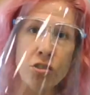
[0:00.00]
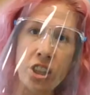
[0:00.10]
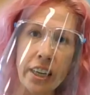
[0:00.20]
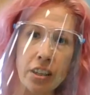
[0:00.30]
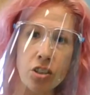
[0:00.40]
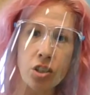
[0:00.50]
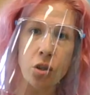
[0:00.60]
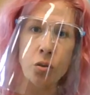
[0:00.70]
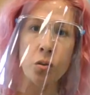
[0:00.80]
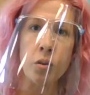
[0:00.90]
change
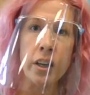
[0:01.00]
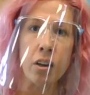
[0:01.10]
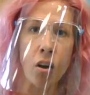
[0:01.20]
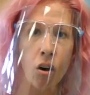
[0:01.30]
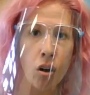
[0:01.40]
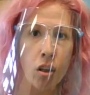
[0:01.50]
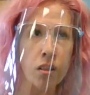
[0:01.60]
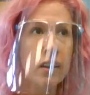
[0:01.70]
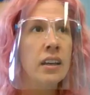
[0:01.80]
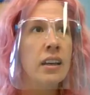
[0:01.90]
to an
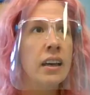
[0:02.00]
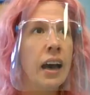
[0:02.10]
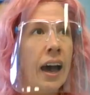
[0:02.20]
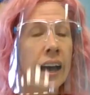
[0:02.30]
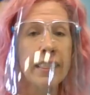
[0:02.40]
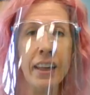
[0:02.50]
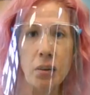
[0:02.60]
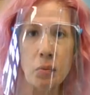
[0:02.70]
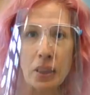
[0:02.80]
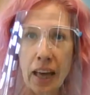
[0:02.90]
all
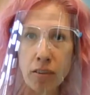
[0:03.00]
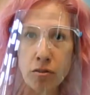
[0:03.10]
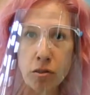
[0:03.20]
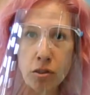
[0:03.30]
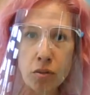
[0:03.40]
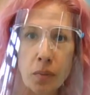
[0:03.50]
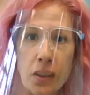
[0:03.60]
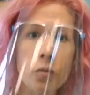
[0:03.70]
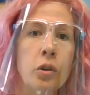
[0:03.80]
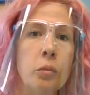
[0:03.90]
online platform,
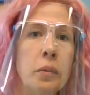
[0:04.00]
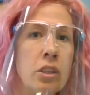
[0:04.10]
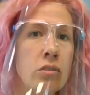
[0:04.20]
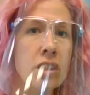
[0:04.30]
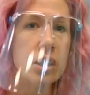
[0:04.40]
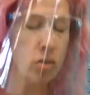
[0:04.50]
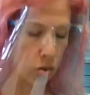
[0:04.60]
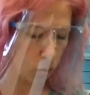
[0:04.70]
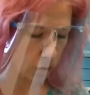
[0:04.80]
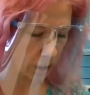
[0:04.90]
we'll be using
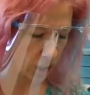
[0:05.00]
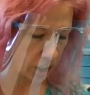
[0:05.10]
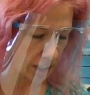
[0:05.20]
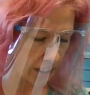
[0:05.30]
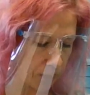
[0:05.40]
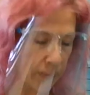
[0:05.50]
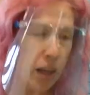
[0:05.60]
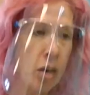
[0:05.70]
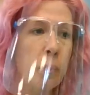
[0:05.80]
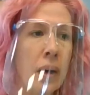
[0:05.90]
Schoology,
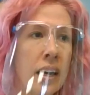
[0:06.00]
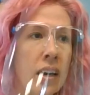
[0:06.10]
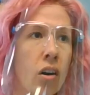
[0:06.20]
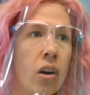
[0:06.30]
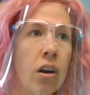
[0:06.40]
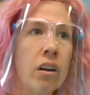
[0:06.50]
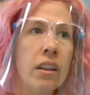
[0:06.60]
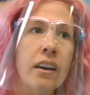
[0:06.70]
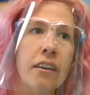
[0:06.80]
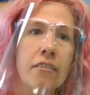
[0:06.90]
but
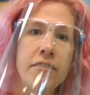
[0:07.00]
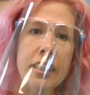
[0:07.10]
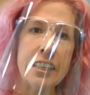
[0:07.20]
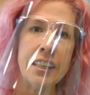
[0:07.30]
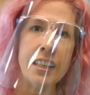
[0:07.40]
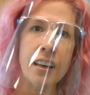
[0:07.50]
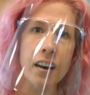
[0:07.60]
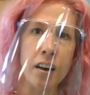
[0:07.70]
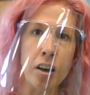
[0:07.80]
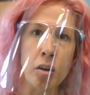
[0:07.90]
all of the
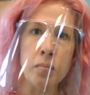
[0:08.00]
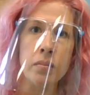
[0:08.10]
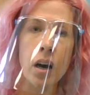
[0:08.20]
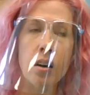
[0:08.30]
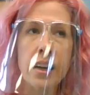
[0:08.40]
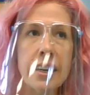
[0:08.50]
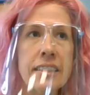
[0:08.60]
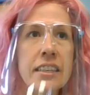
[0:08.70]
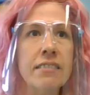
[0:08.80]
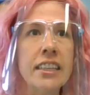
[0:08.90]
art
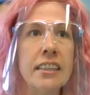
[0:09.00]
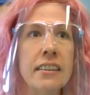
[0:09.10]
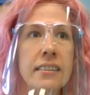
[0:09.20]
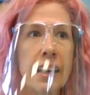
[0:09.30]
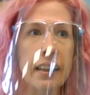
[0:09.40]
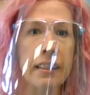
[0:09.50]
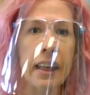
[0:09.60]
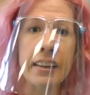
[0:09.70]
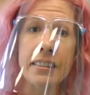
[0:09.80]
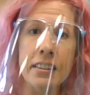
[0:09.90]
activities and
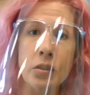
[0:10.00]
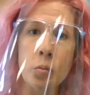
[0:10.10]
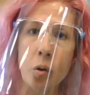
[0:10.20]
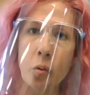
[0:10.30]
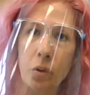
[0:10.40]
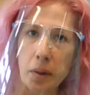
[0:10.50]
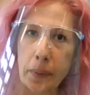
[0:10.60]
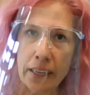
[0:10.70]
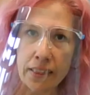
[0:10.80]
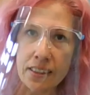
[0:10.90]
lessons will
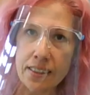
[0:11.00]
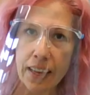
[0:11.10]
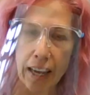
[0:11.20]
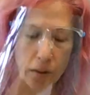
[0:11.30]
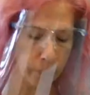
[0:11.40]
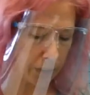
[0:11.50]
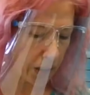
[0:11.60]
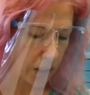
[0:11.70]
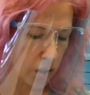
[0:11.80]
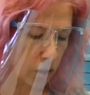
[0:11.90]
remain the same.
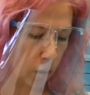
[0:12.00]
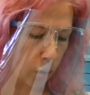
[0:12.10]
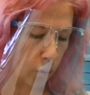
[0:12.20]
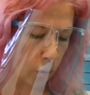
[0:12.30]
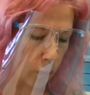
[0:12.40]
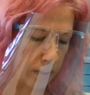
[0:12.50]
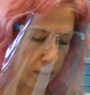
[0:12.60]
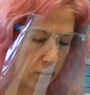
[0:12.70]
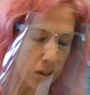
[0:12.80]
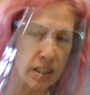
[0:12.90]
So
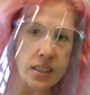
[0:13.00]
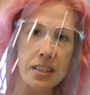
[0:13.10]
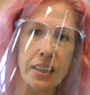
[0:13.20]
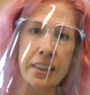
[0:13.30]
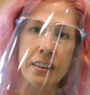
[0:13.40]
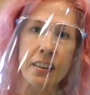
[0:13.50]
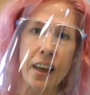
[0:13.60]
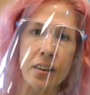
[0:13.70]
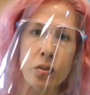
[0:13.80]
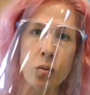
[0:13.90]
students in
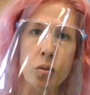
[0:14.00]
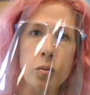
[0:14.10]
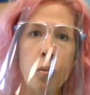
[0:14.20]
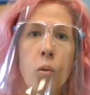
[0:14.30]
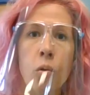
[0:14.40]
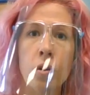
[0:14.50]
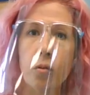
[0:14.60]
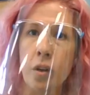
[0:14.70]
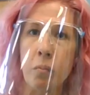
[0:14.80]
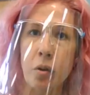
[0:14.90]
classroom, or if
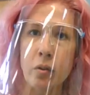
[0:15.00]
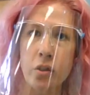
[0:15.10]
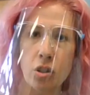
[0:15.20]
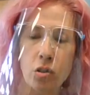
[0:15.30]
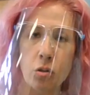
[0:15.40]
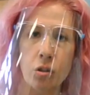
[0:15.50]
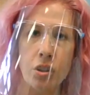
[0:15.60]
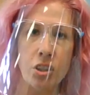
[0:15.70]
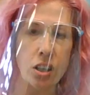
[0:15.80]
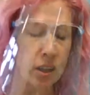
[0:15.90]
we move to
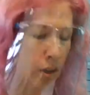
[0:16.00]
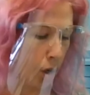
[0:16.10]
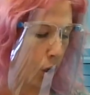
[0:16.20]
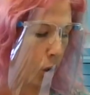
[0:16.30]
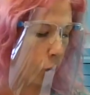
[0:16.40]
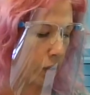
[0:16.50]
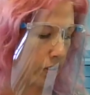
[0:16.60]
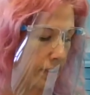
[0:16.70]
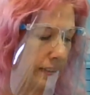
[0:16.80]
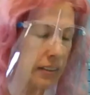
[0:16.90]
Schoology,
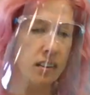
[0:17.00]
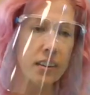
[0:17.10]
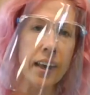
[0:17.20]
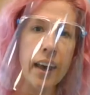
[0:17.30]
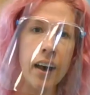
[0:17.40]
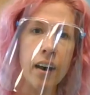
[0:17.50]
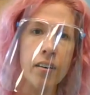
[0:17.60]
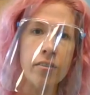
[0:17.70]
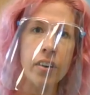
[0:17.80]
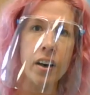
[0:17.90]
will still have
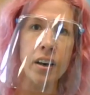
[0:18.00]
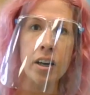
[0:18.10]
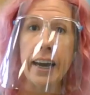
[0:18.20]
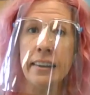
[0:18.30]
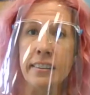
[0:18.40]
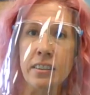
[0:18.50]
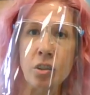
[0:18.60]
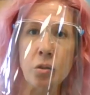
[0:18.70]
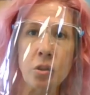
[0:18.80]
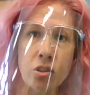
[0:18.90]
access
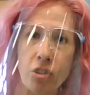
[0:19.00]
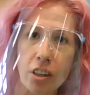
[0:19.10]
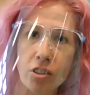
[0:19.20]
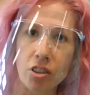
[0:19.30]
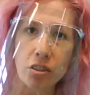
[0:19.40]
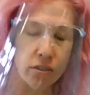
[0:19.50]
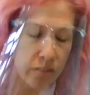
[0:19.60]
to instructional